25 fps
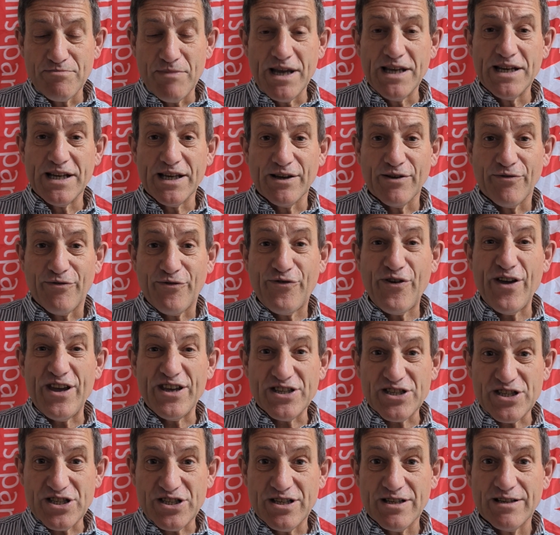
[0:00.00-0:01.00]
meaning
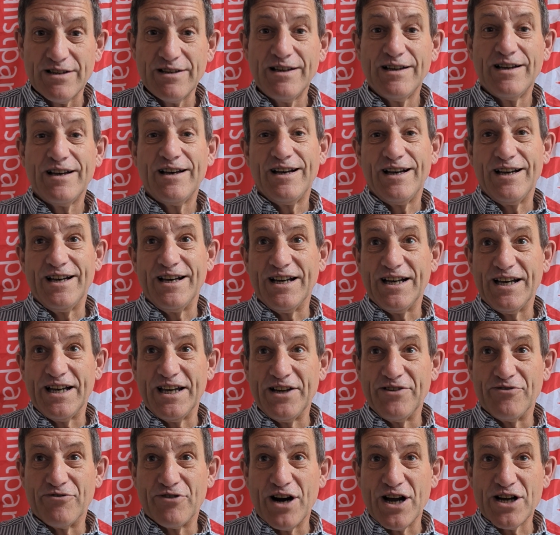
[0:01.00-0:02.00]
fist
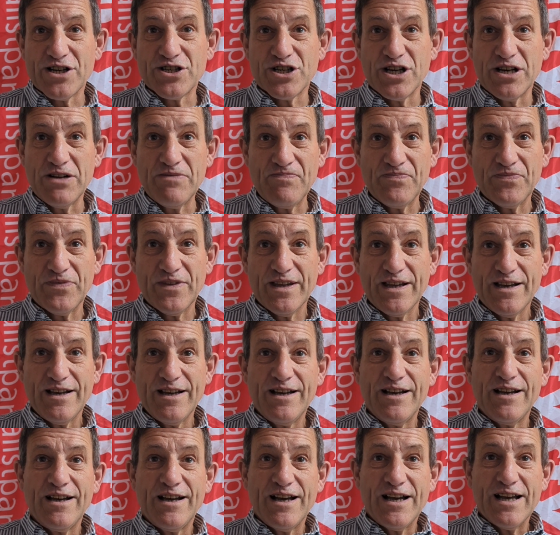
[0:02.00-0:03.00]
in Russia,
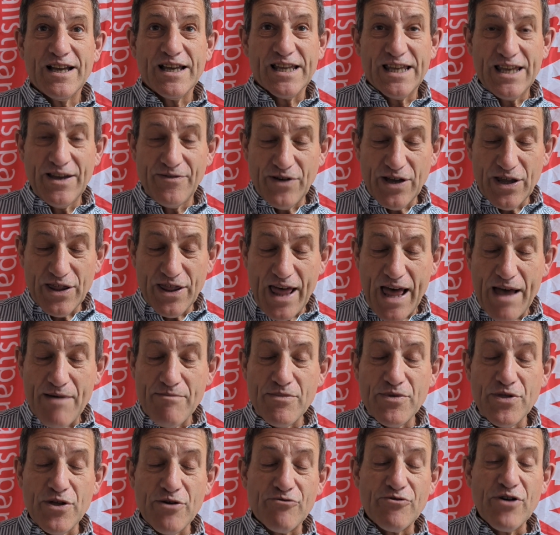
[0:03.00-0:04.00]
giving
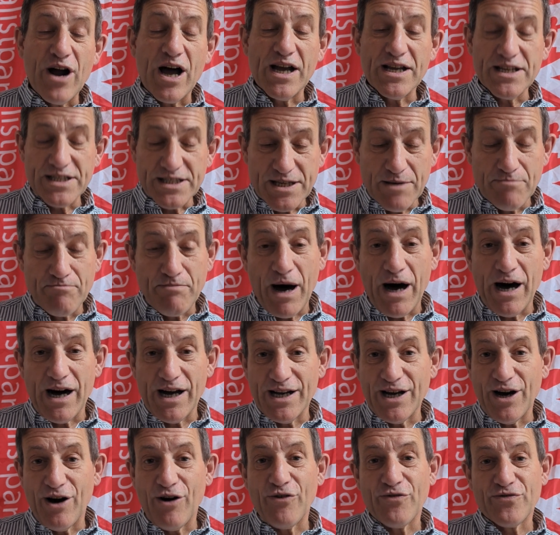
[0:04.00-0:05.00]
them the right to
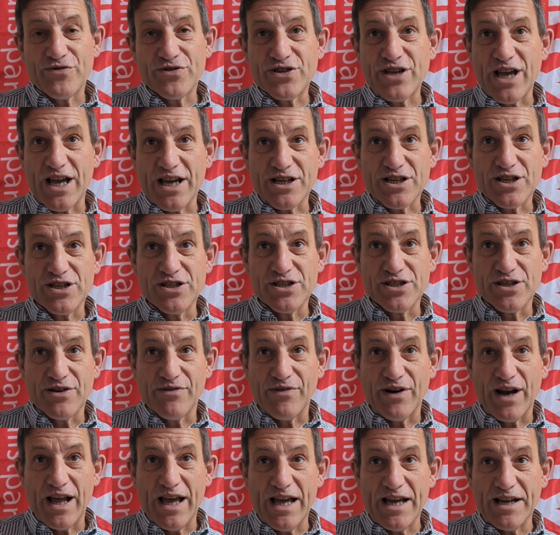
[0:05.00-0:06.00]
buy off sections of
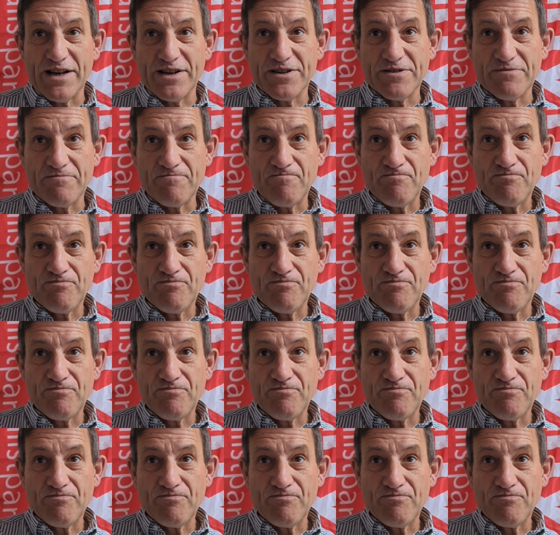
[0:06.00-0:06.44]
land.